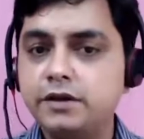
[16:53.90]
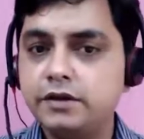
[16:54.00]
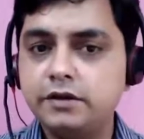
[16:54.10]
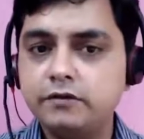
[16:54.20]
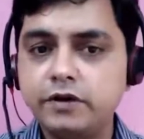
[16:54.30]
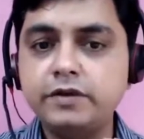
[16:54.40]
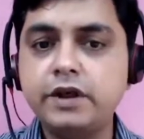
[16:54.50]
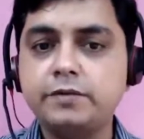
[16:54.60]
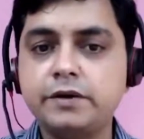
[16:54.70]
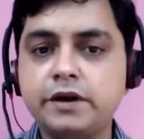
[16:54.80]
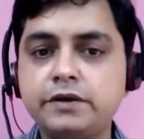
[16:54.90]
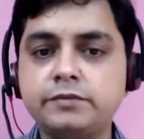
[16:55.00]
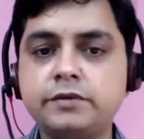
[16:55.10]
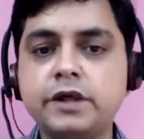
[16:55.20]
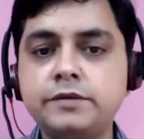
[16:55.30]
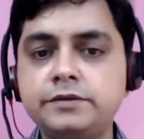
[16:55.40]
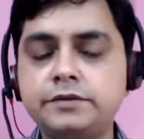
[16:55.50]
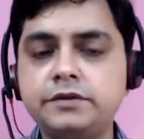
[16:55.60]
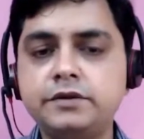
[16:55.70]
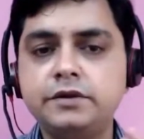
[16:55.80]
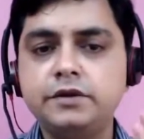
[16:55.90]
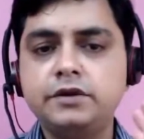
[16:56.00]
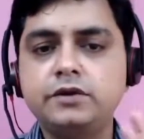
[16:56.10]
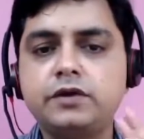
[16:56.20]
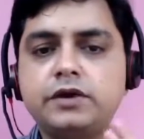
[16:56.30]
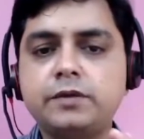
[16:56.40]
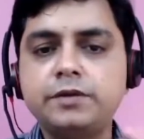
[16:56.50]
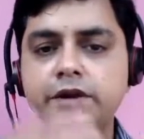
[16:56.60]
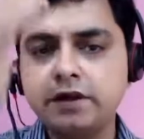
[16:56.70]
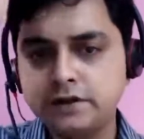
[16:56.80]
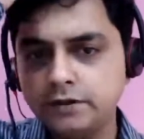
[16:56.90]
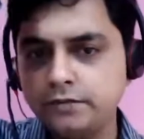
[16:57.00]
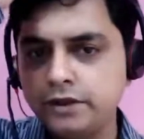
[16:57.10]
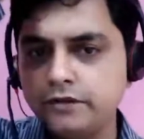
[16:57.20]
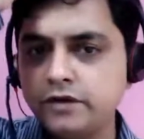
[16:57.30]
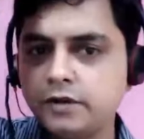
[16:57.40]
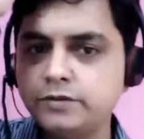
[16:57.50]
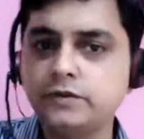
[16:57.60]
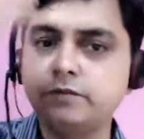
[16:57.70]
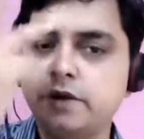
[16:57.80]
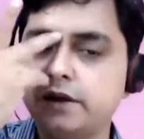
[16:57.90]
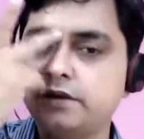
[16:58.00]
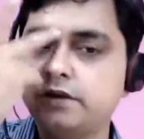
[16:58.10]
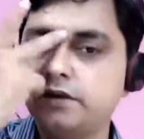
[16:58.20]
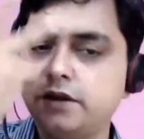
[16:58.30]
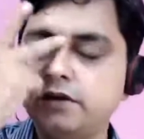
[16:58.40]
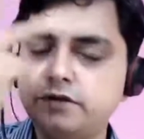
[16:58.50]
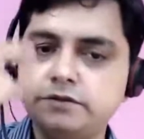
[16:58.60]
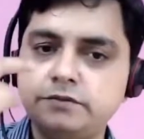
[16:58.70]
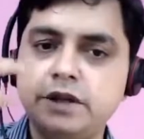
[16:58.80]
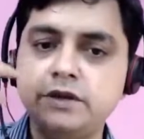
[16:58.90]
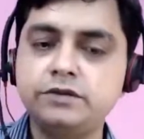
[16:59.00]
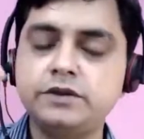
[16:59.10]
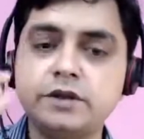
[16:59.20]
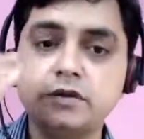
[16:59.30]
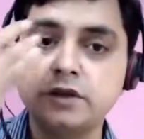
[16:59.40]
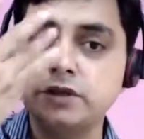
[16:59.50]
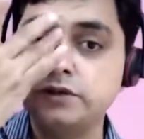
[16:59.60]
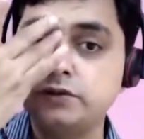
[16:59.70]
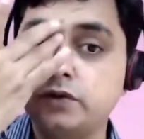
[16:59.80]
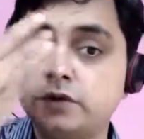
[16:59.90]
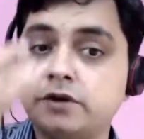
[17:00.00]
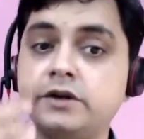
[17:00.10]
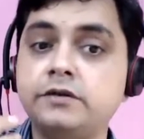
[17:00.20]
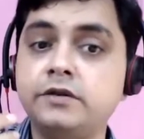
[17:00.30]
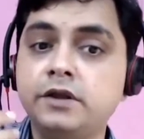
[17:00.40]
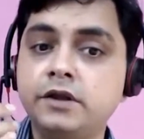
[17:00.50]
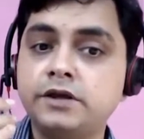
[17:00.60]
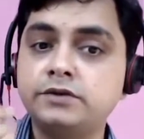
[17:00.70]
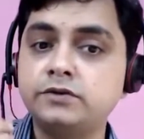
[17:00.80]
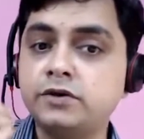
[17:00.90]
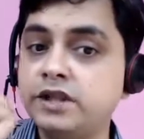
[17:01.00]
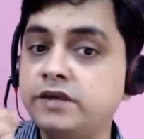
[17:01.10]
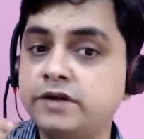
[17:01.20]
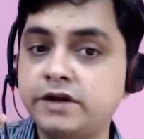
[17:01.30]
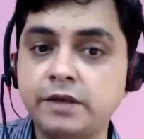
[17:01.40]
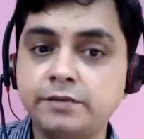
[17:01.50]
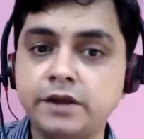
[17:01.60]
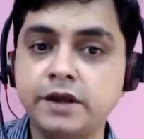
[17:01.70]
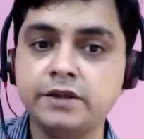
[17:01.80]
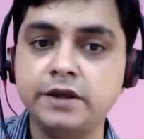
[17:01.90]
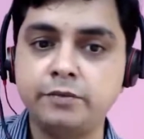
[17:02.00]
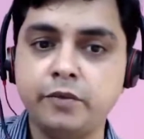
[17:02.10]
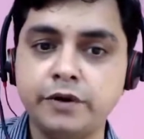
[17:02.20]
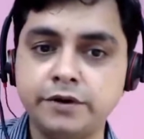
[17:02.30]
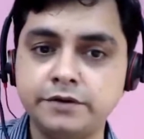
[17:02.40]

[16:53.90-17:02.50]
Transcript: what will happen, right? Sometimes you're tapping and some event comes to mind, and you think that, okay, I should not leave the tapping at that point.